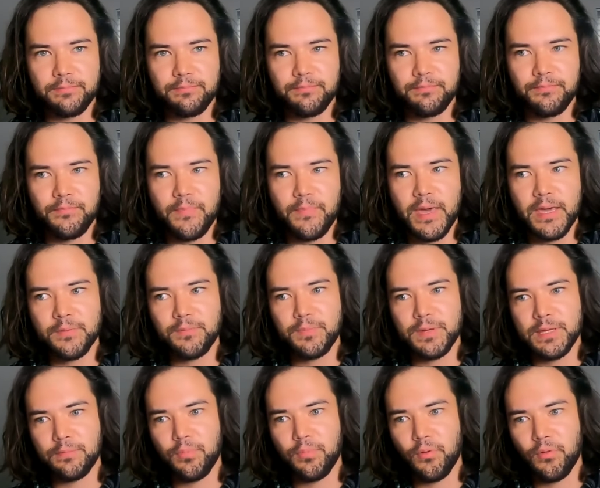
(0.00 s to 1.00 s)
make
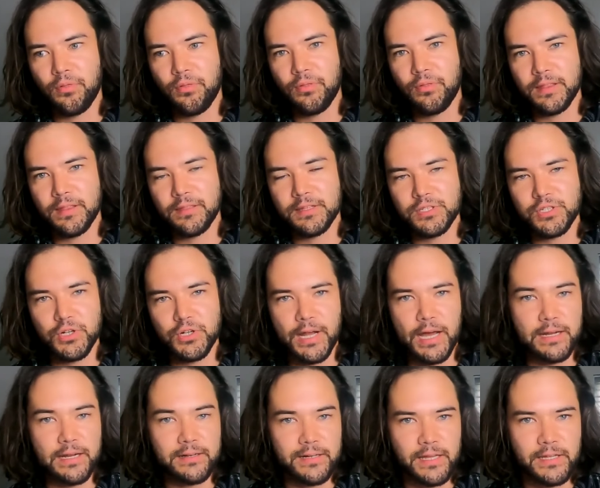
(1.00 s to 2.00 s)
people think that you're
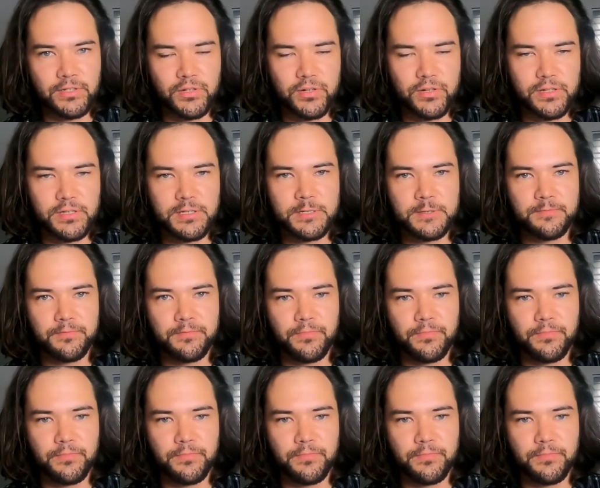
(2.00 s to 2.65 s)
not dangerous,